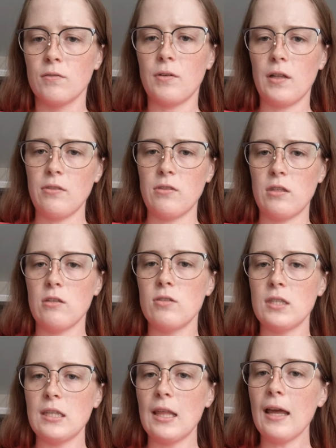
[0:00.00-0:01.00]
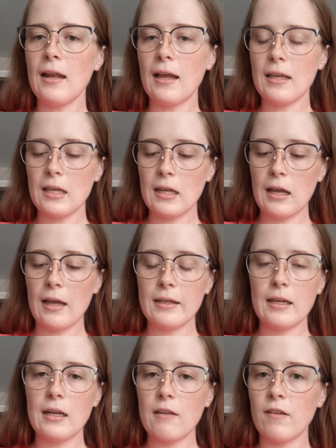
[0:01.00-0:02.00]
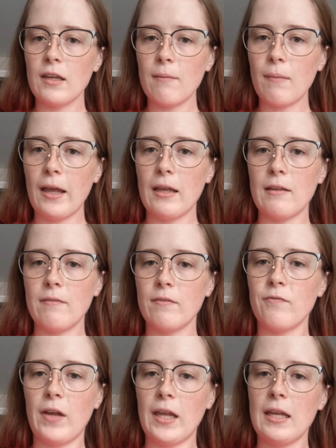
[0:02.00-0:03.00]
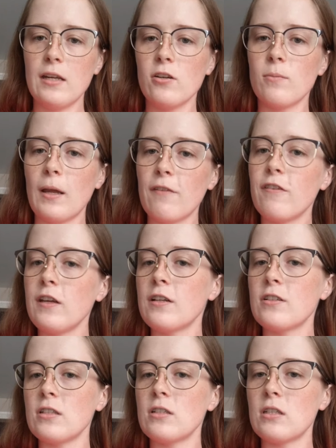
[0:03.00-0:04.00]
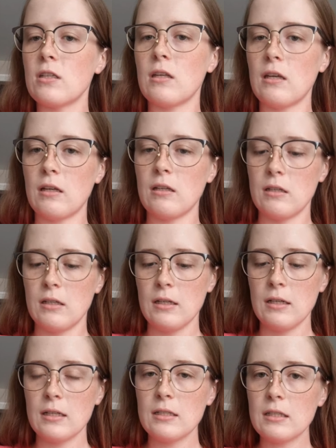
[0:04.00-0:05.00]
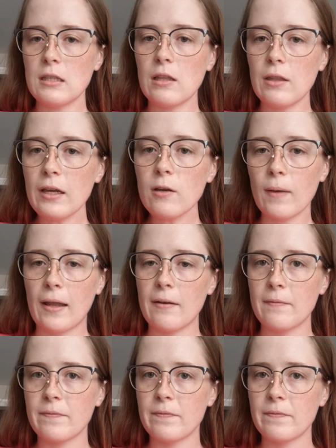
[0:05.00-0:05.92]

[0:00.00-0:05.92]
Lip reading: Well, do you see that? I can't even get my hand or my fingers into the liquid.